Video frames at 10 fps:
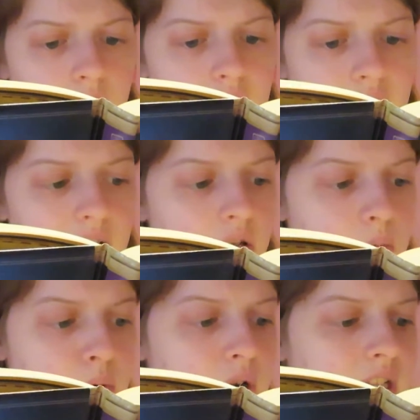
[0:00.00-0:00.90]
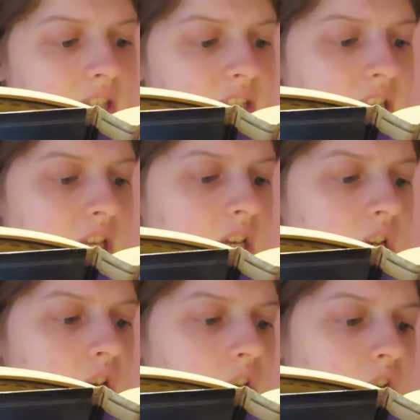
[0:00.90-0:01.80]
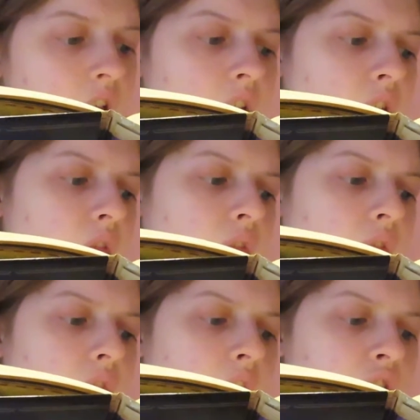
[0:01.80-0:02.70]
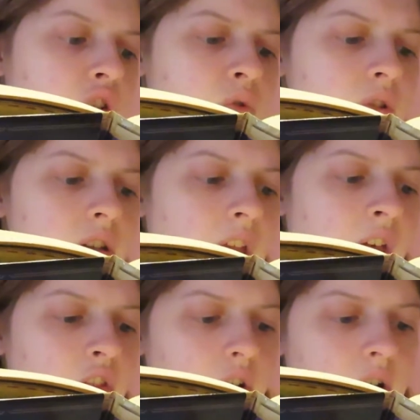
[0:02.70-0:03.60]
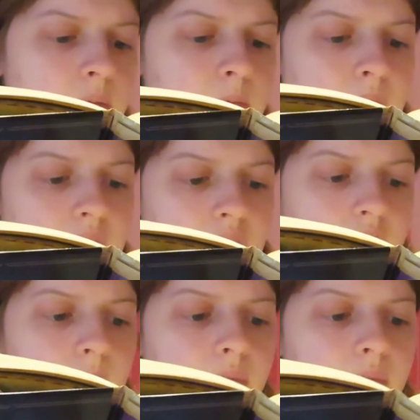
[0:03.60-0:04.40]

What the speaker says: where the arrow points. the two together mean